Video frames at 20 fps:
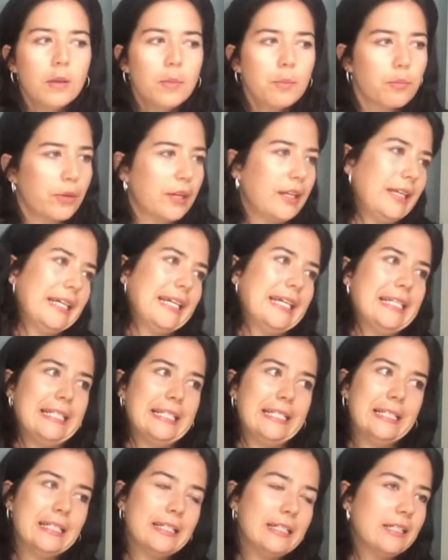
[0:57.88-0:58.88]

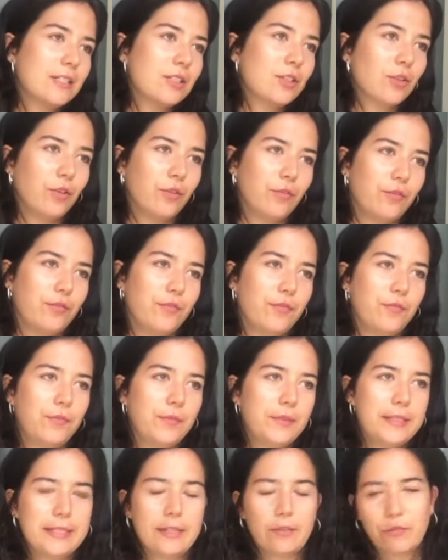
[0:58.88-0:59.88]
bringing sort of
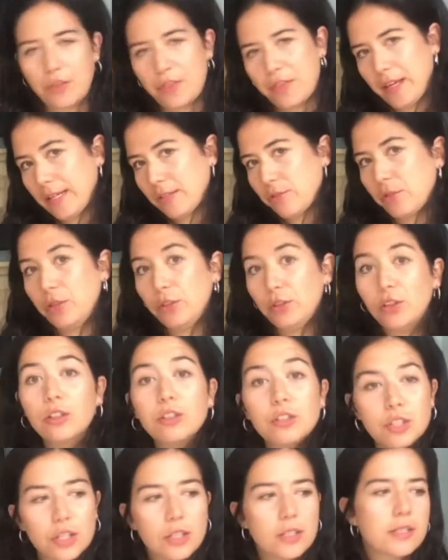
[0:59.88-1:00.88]
different theatrical
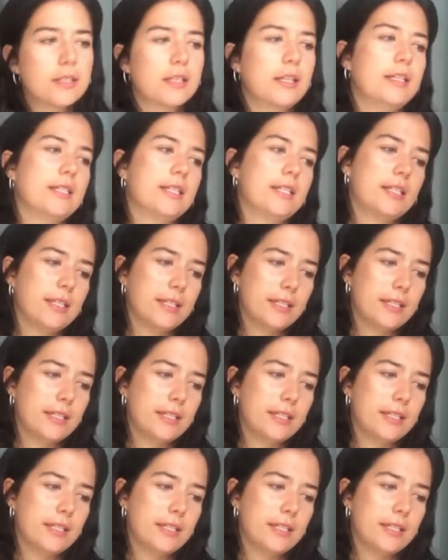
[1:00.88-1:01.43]
cultures into the